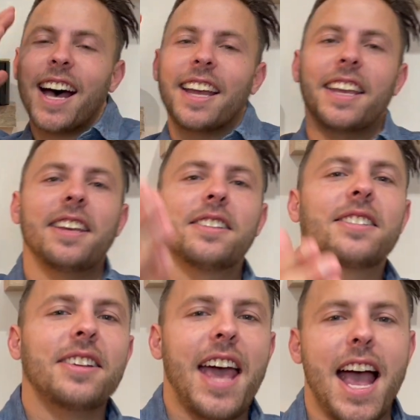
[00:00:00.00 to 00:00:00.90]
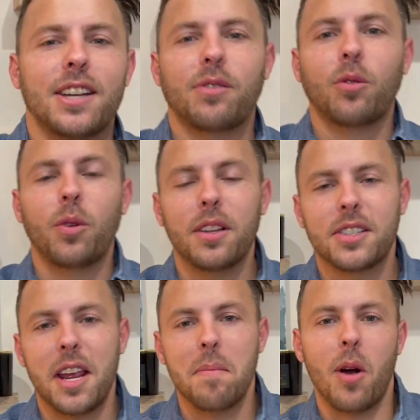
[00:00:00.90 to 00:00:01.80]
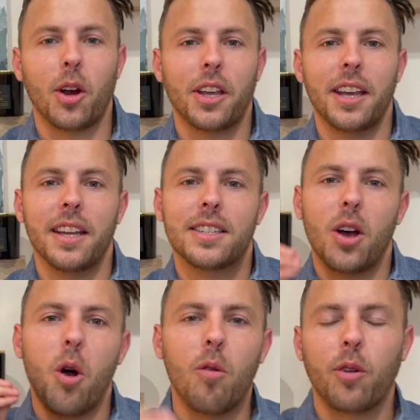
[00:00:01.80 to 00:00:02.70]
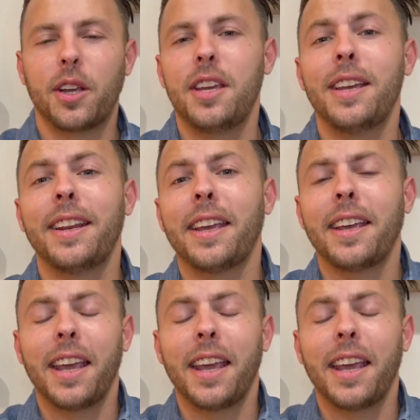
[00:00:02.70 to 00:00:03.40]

Is the Nashville real estate market overheating?